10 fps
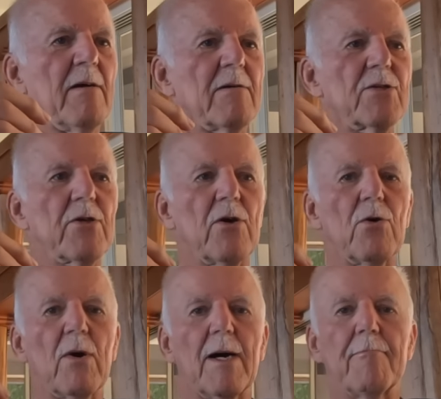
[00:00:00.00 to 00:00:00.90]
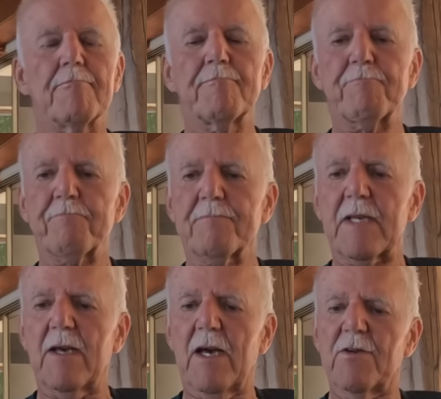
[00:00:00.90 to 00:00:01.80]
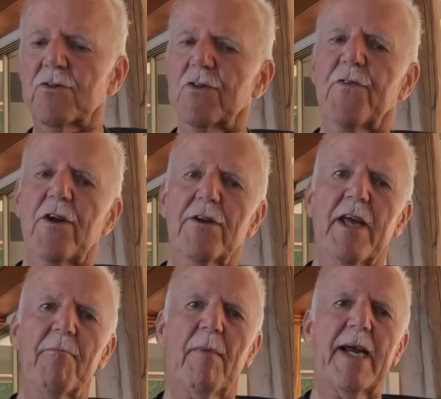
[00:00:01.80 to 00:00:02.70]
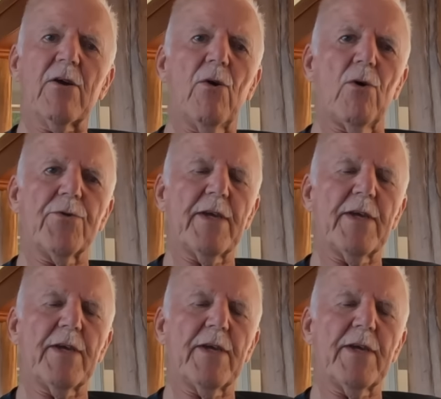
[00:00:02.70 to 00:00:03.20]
So there's this fellow named Mike Holt.